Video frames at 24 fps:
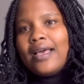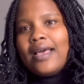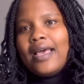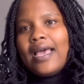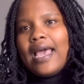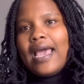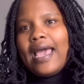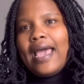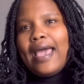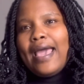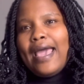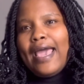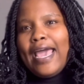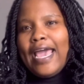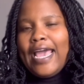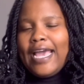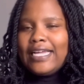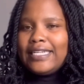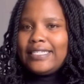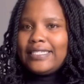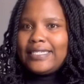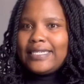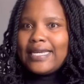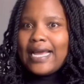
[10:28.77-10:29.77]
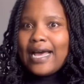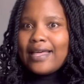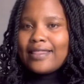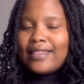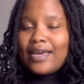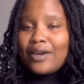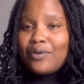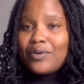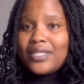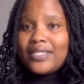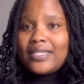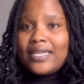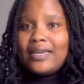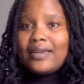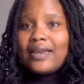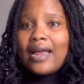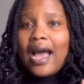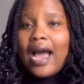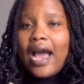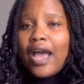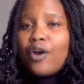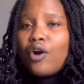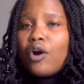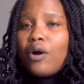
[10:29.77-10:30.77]
And yeah, that was
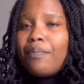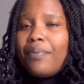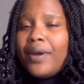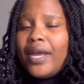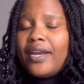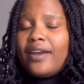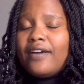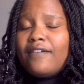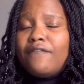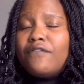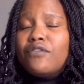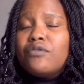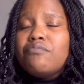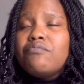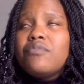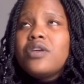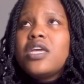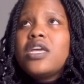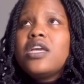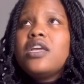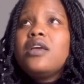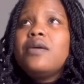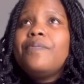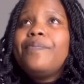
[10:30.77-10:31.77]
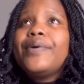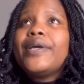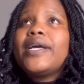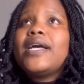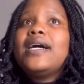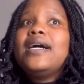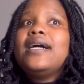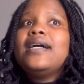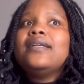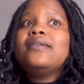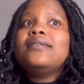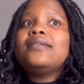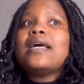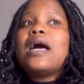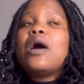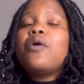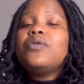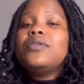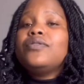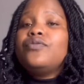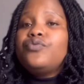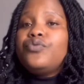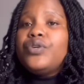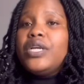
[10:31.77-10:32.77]
an eye-opener for me, because I
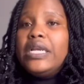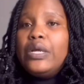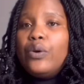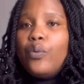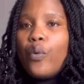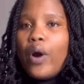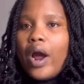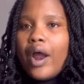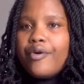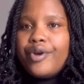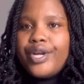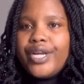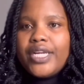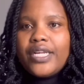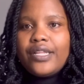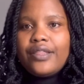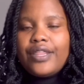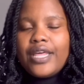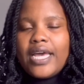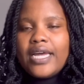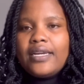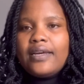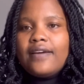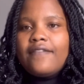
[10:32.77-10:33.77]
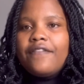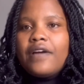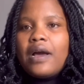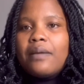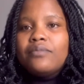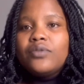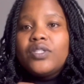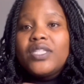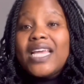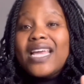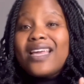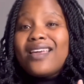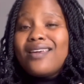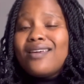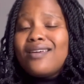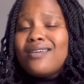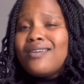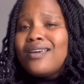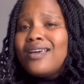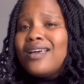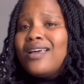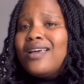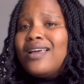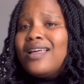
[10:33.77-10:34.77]
was really worried that if I'm
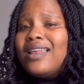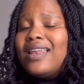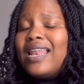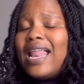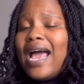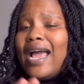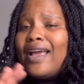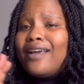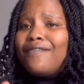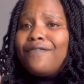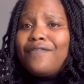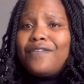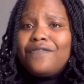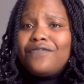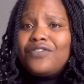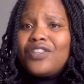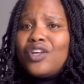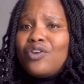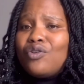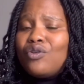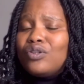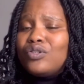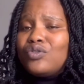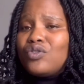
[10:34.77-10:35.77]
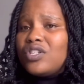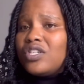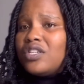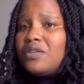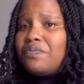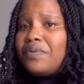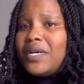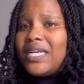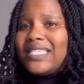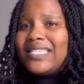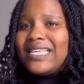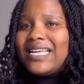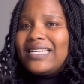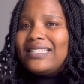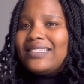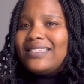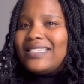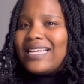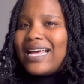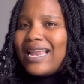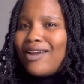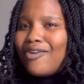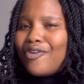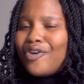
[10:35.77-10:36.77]
taking like 15 or
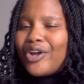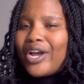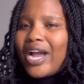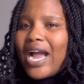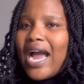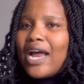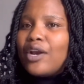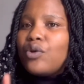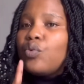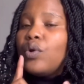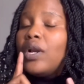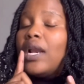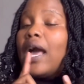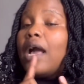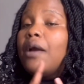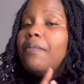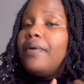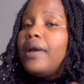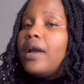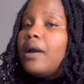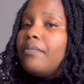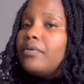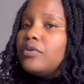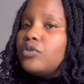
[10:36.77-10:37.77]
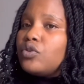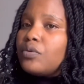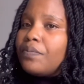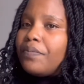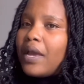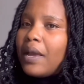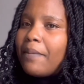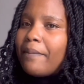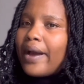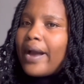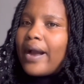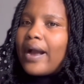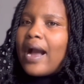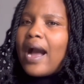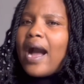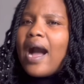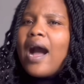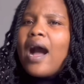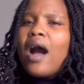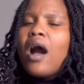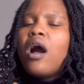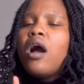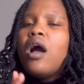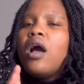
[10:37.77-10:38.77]
20% salary cut, will I be able to pay my
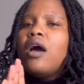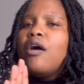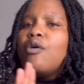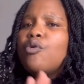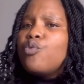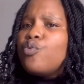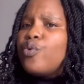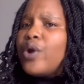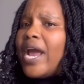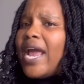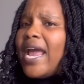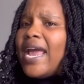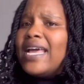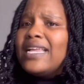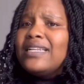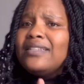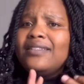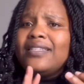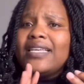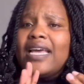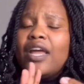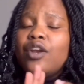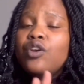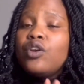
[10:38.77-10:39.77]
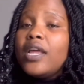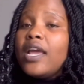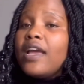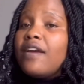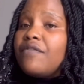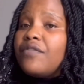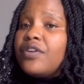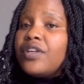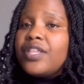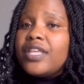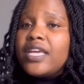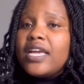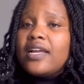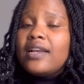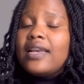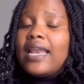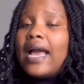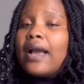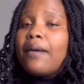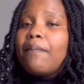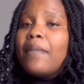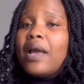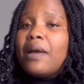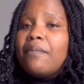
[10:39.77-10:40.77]
car rent and everything,
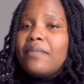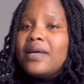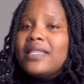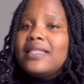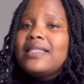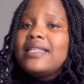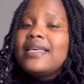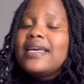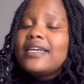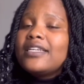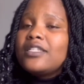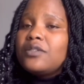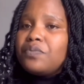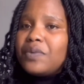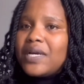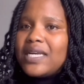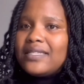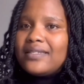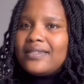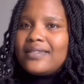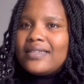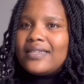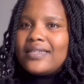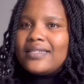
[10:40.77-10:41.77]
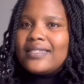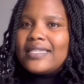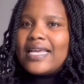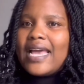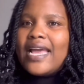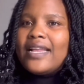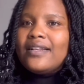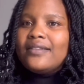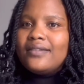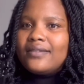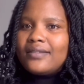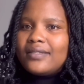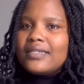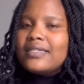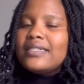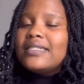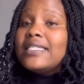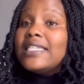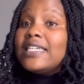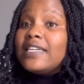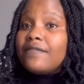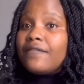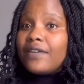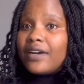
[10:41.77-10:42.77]
like my monthly expenses, and still
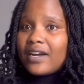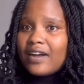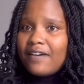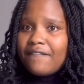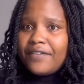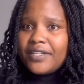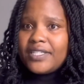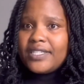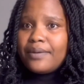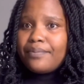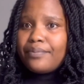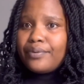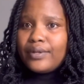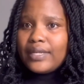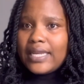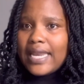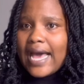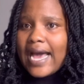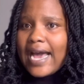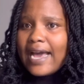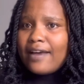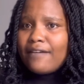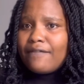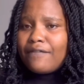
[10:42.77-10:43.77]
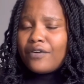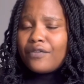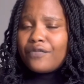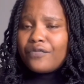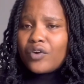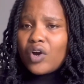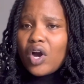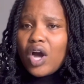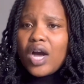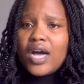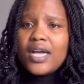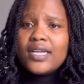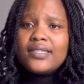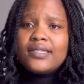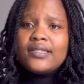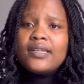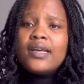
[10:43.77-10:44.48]
live a comfortable life, of course.